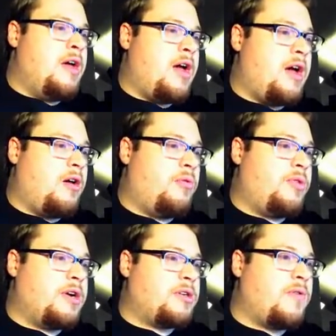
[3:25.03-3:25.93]
Oh,
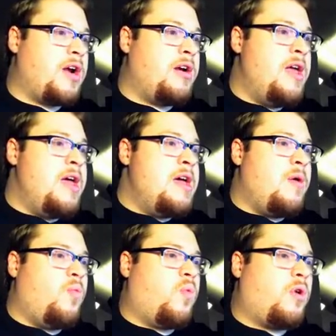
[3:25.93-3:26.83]
there's our rare
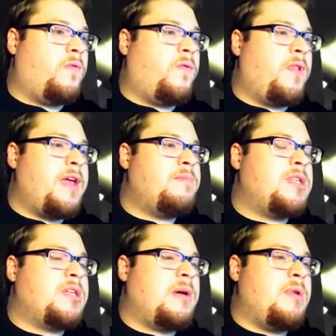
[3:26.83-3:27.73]
World Flame
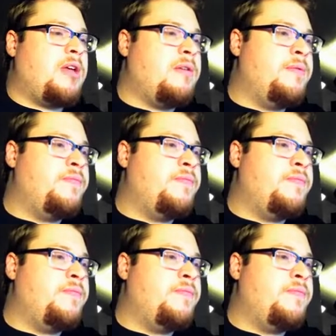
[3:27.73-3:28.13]
Summoning,